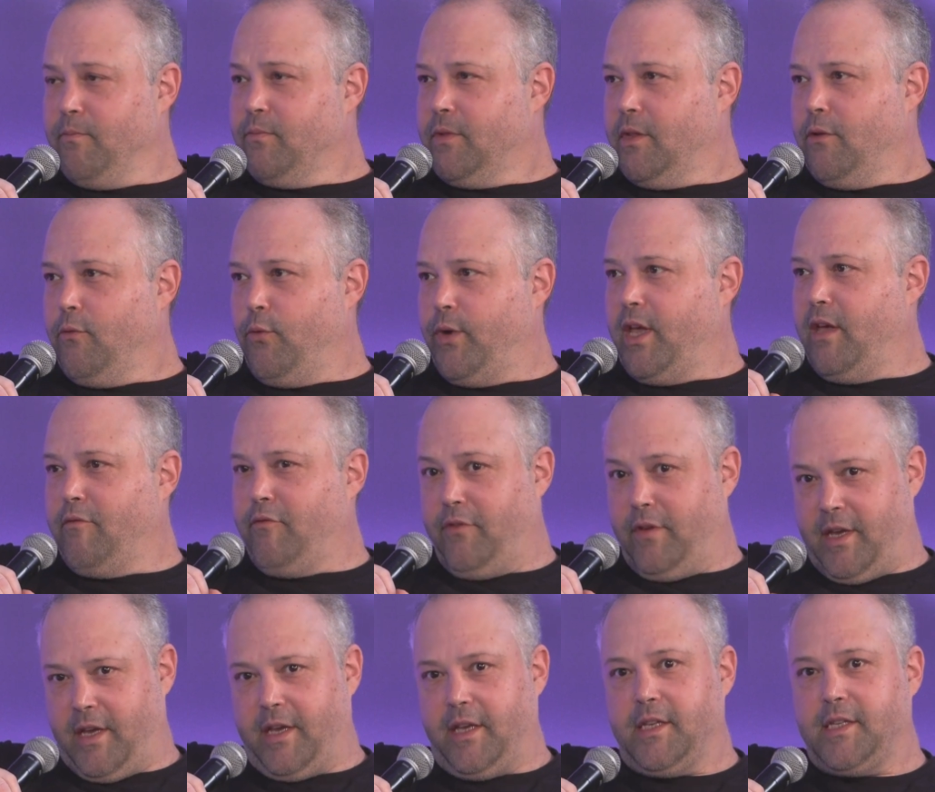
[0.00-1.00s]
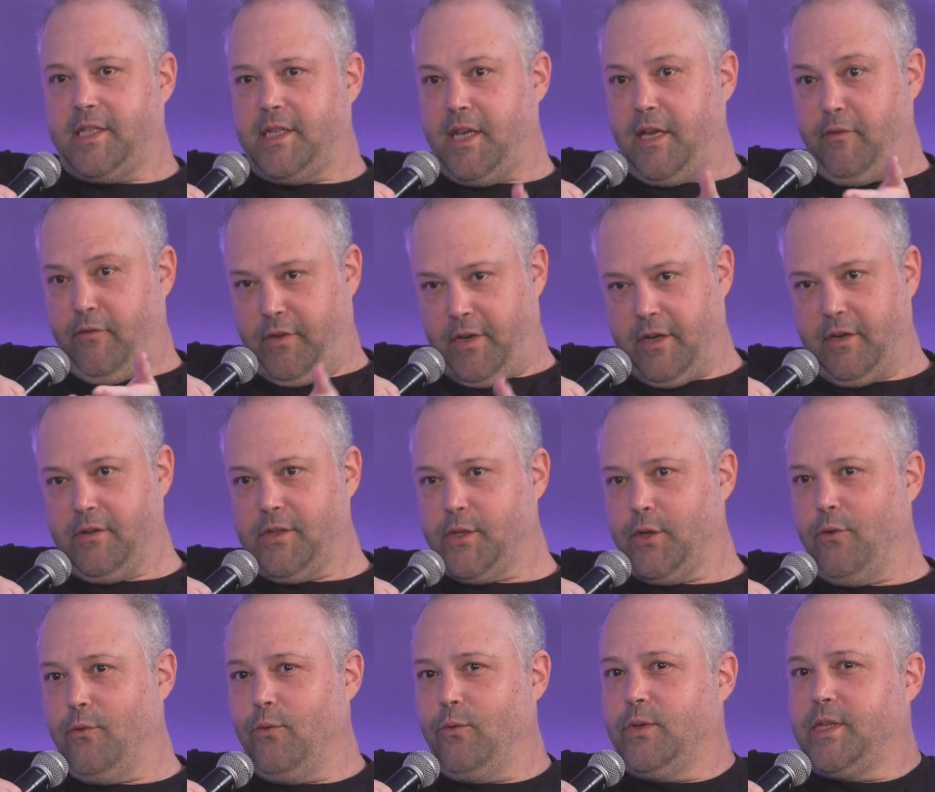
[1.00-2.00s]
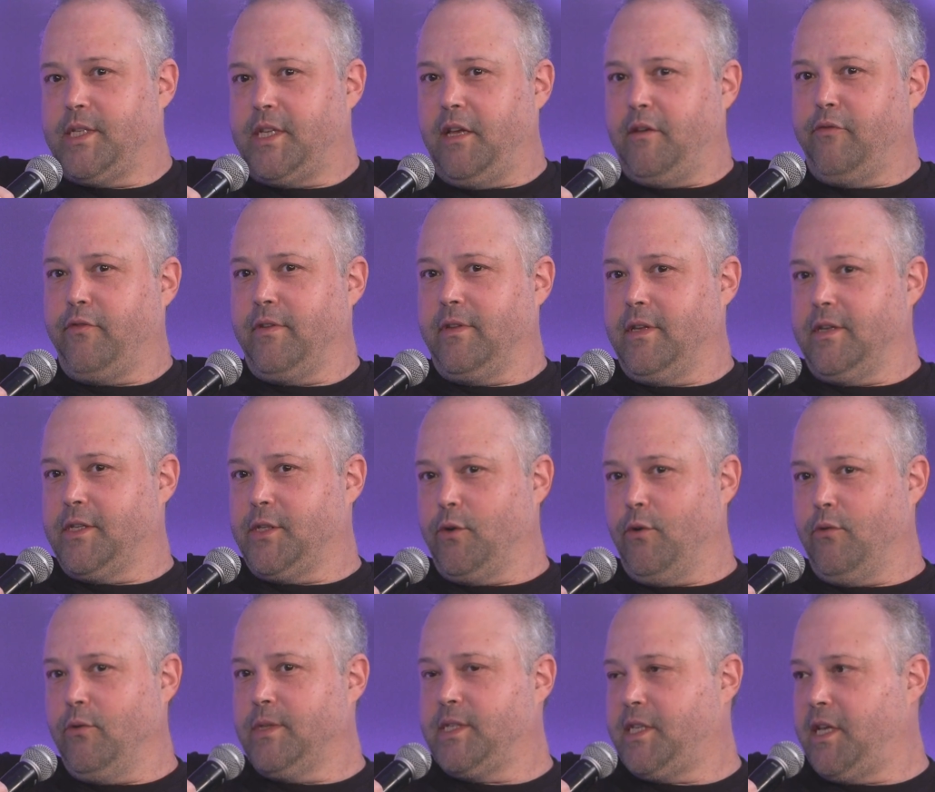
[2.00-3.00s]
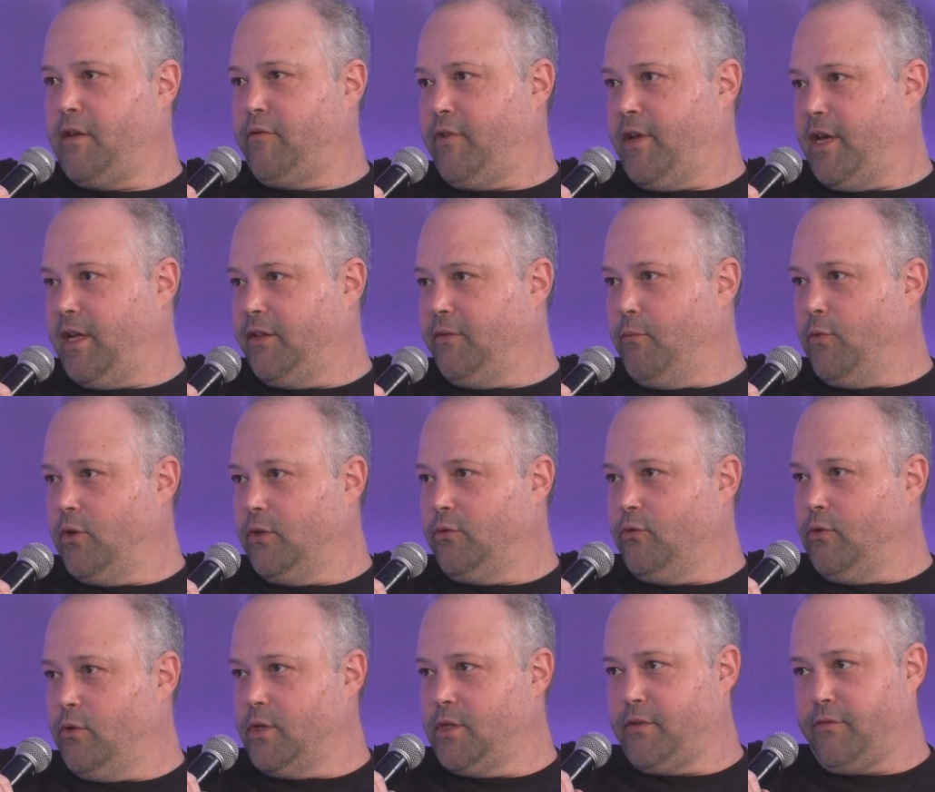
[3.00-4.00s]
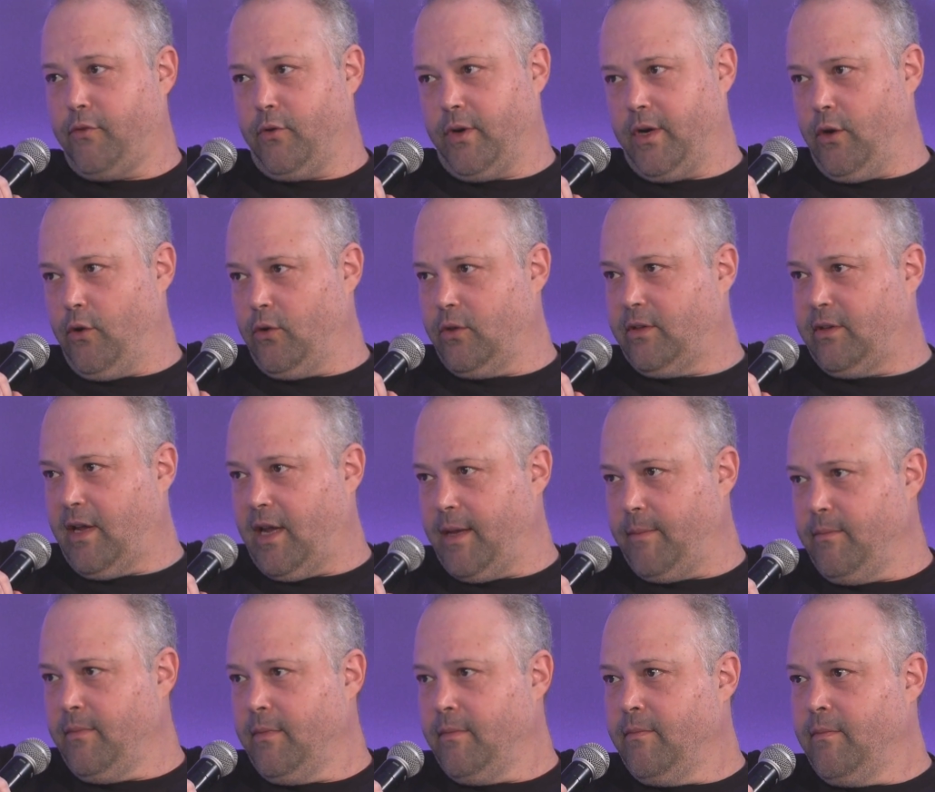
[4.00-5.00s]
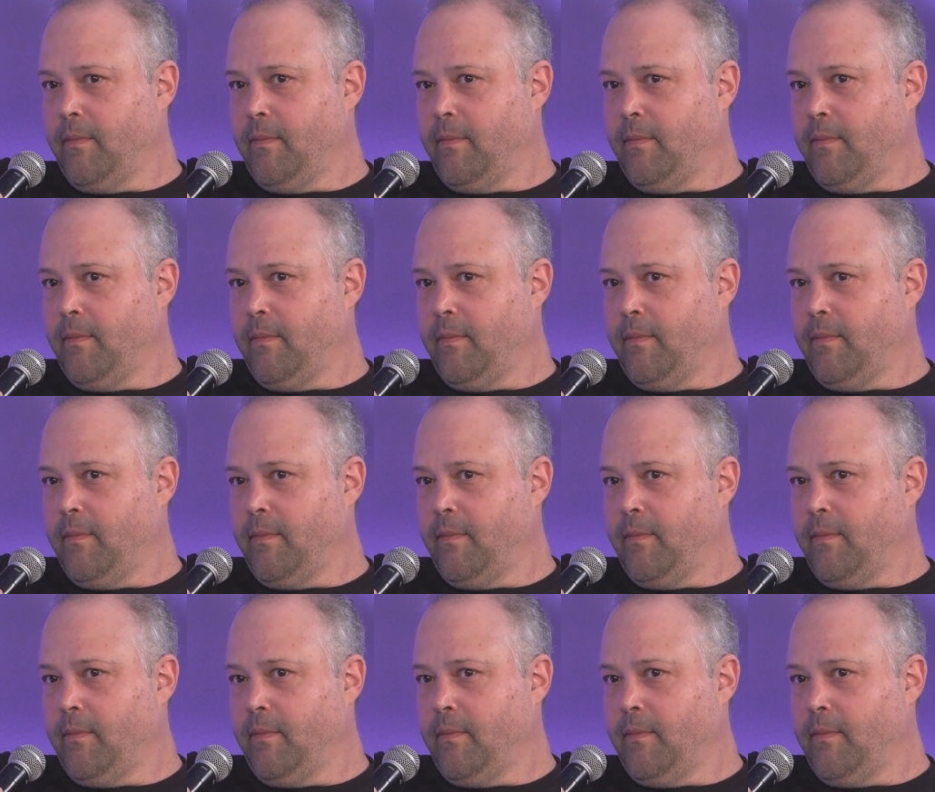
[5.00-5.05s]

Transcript: we have Safe here. So Safe had modules for a long time.